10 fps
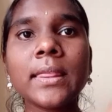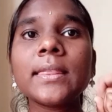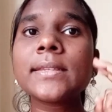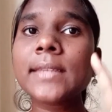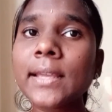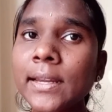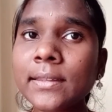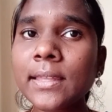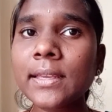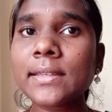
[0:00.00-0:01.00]
The second
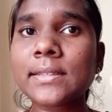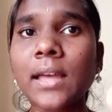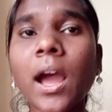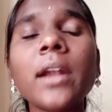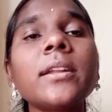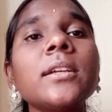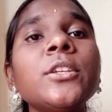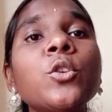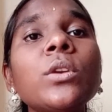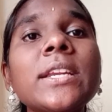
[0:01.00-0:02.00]
thing is that
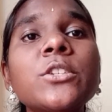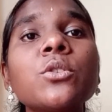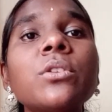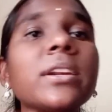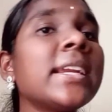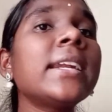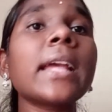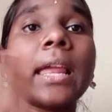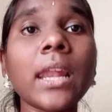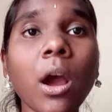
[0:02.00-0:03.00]
you need to read
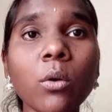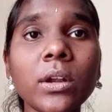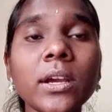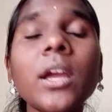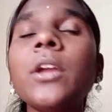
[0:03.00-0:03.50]
aloud.